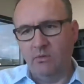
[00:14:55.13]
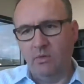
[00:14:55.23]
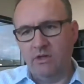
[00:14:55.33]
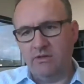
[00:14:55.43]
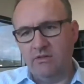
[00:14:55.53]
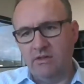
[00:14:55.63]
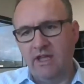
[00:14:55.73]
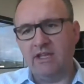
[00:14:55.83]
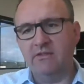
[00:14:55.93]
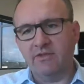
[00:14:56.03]
what
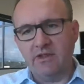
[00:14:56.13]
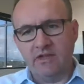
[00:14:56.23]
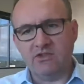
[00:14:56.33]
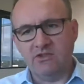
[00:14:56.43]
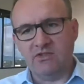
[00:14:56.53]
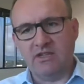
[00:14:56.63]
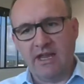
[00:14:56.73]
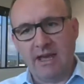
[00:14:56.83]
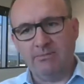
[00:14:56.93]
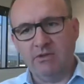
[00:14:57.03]
negative conditions
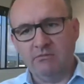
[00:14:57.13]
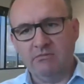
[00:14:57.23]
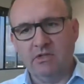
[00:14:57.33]
can happen